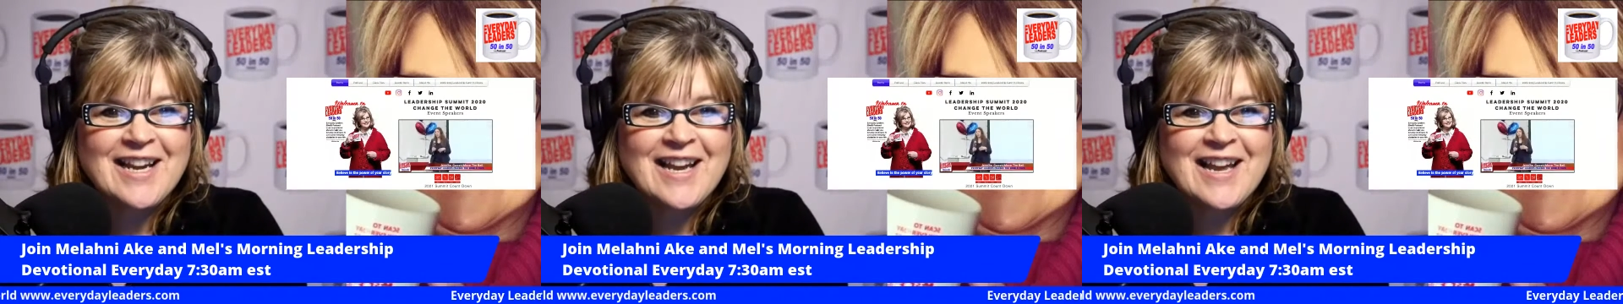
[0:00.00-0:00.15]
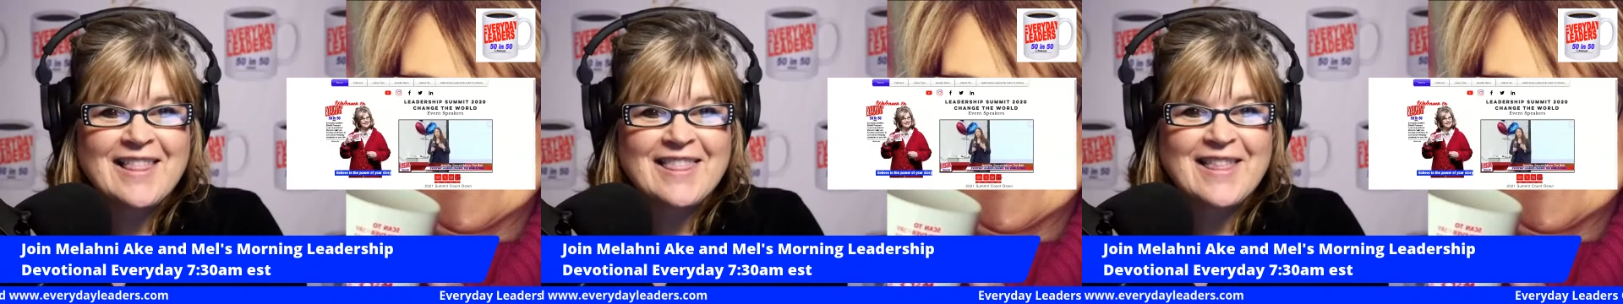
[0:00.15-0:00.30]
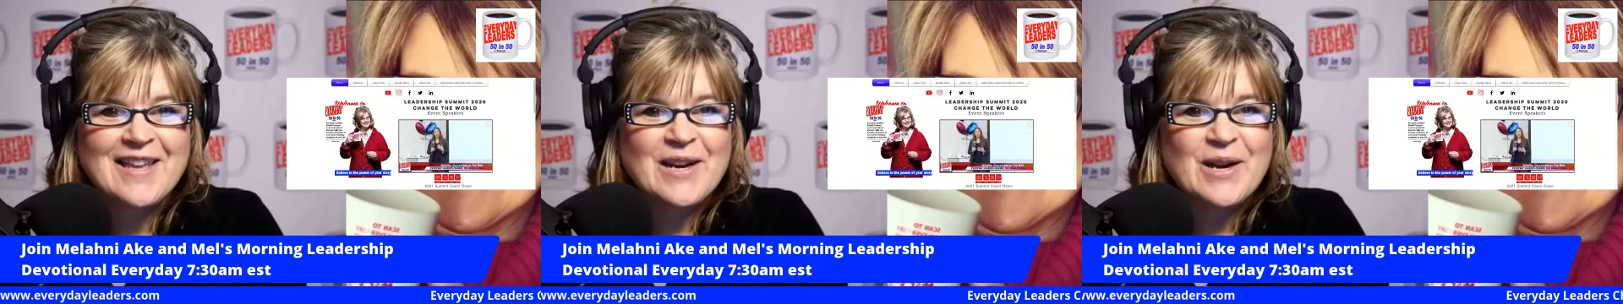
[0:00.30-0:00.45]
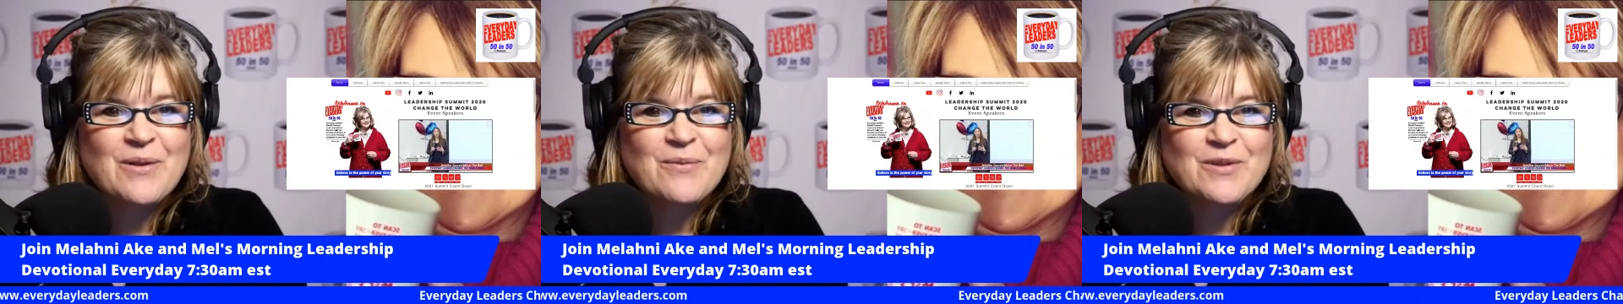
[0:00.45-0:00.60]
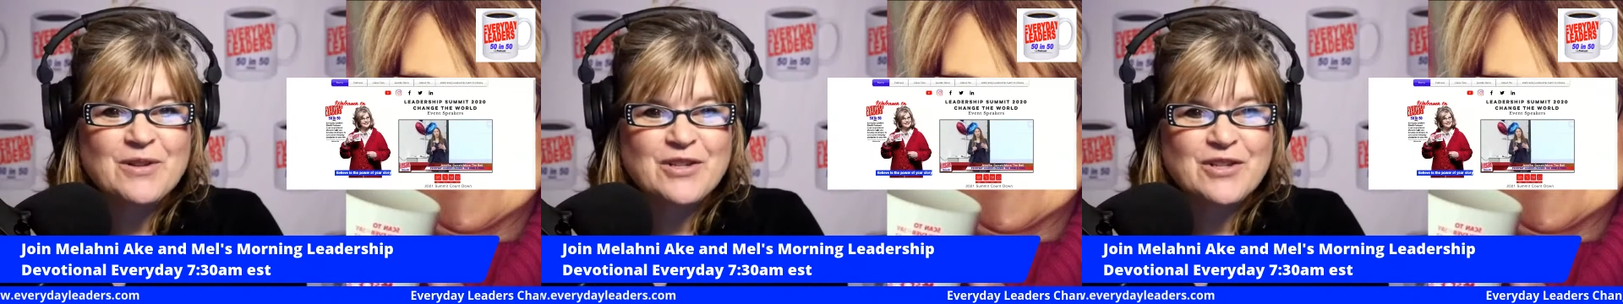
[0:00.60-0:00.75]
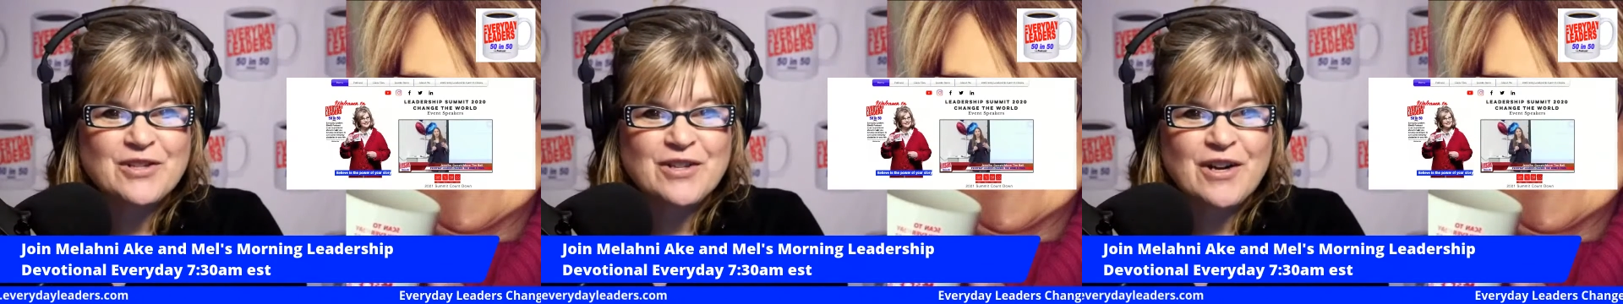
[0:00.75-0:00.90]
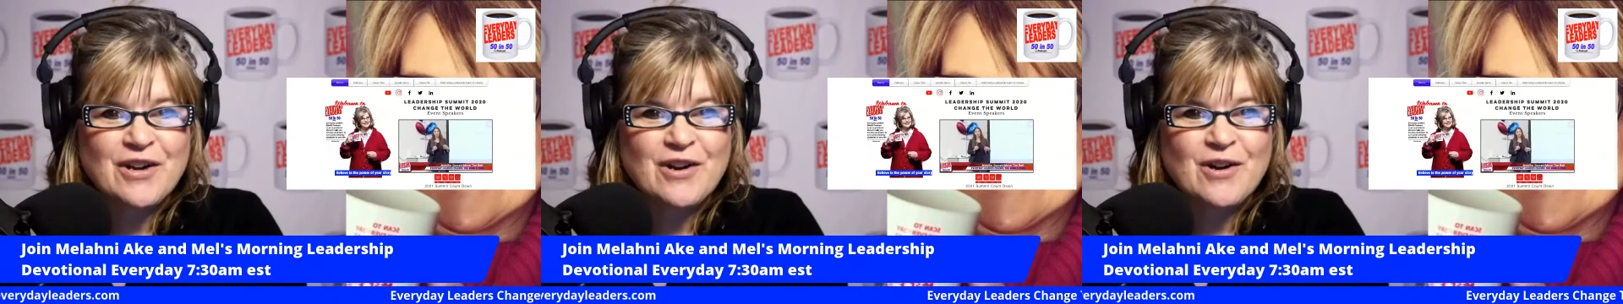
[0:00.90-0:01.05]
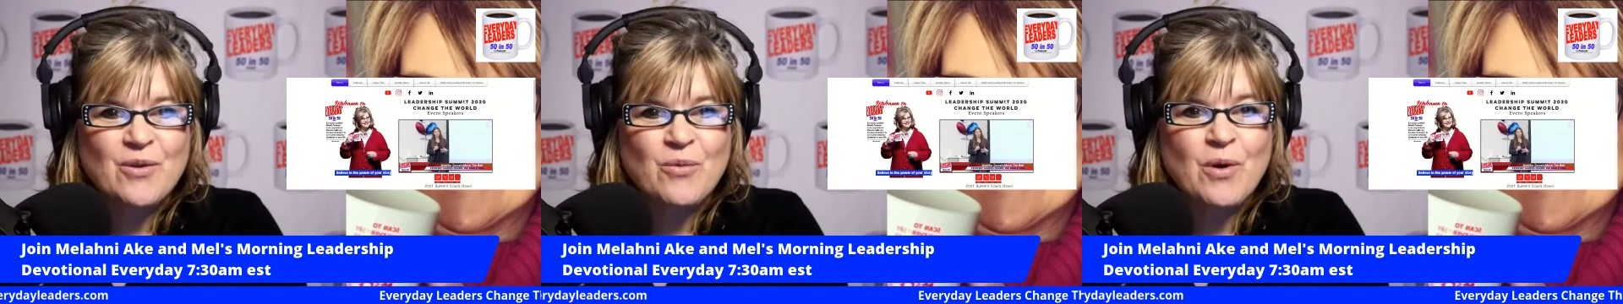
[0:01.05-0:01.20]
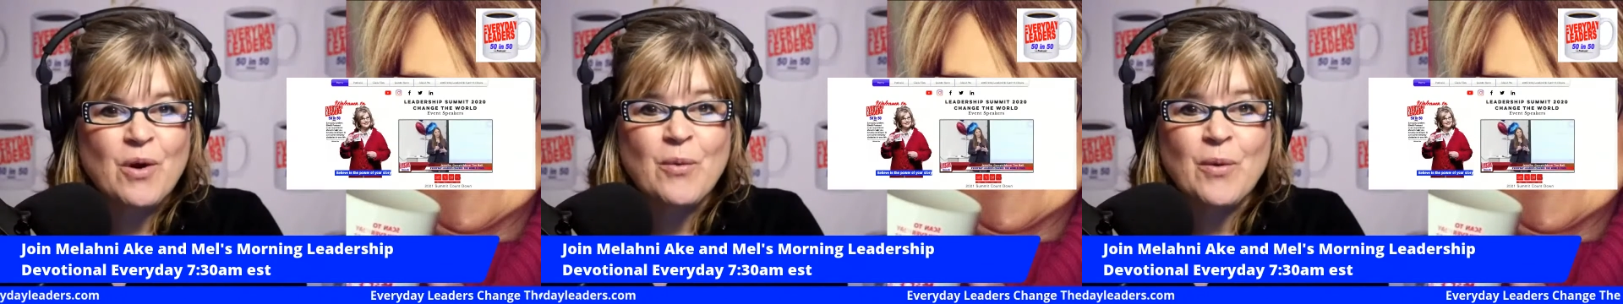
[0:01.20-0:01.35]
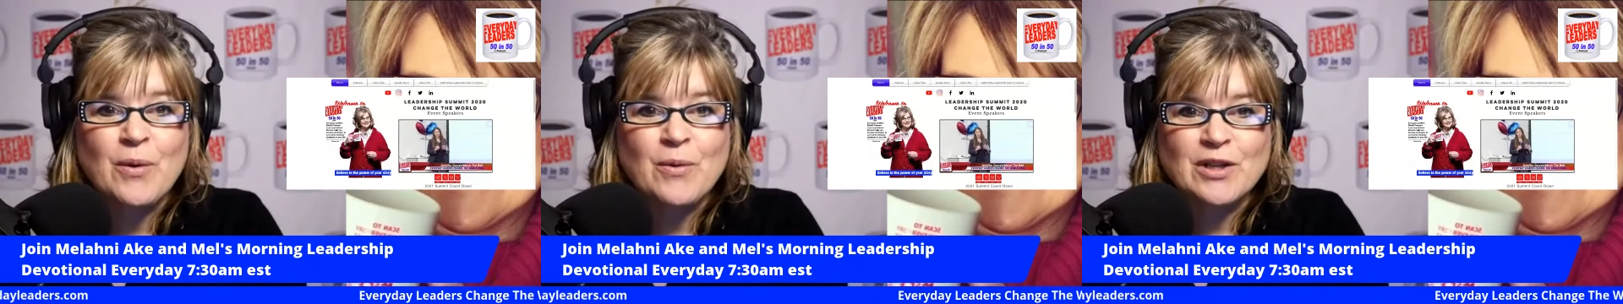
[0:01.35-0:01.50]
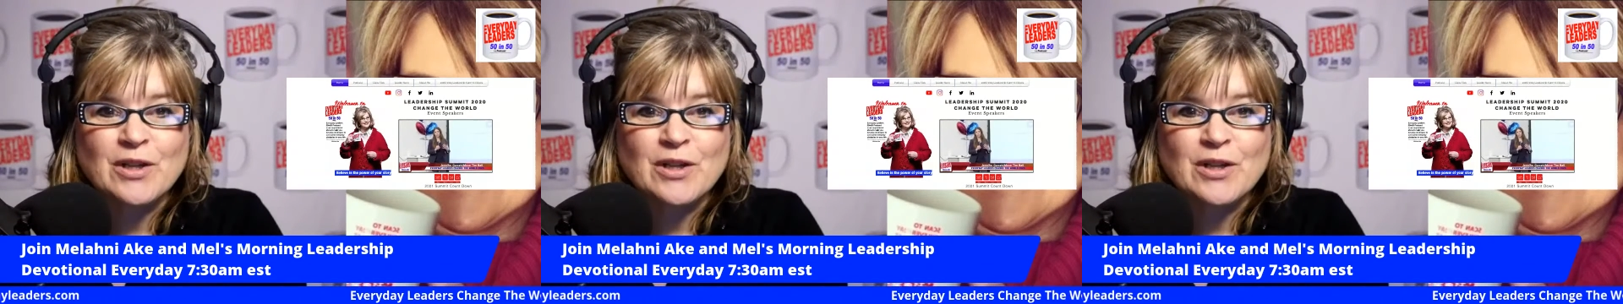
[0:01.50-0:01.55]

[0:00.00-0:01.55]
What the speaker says: that I would share what we were